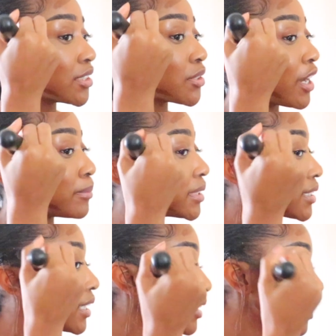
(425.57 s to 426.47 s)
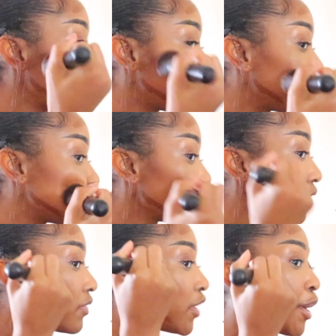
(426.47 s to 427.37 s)
So I'm just gonna let
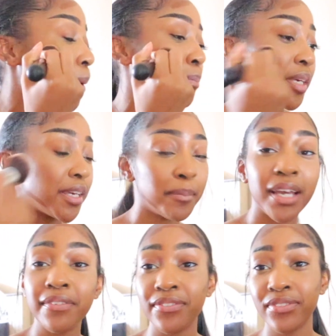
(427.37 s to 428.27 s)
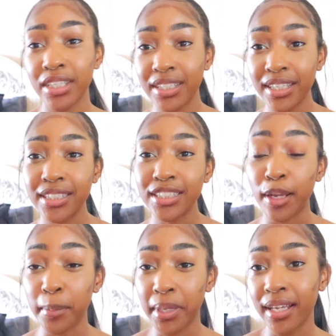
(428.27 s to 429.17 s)
myself be in my feelings, and
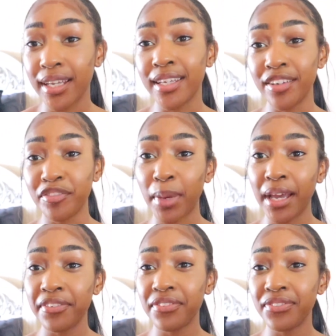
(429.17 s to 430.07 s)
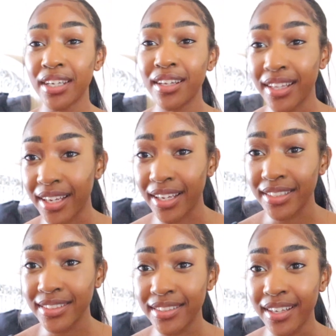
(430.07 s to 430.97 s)
I'm gonna give my
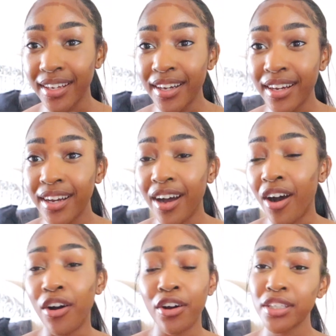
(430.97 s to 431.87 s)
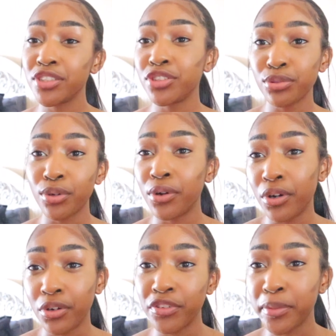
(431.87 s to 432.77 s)
feelings all
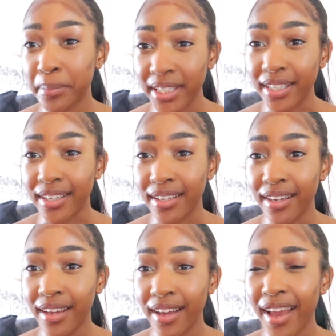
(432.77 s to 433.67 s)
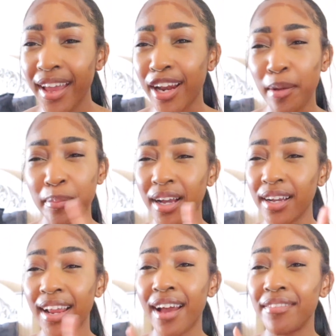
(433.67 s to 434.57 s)
control over me, and I'm not
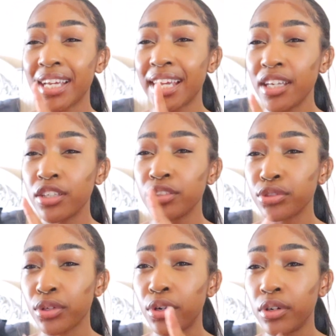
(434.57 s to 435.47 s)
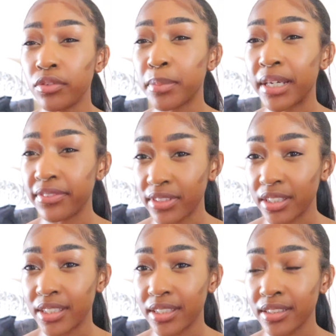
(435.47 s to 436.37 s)
gonna have any control over my
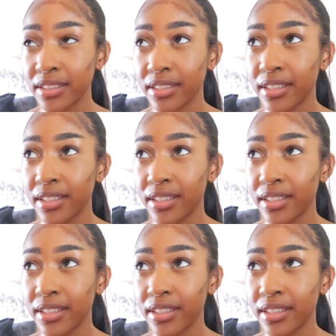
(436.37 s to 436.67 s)
feelings.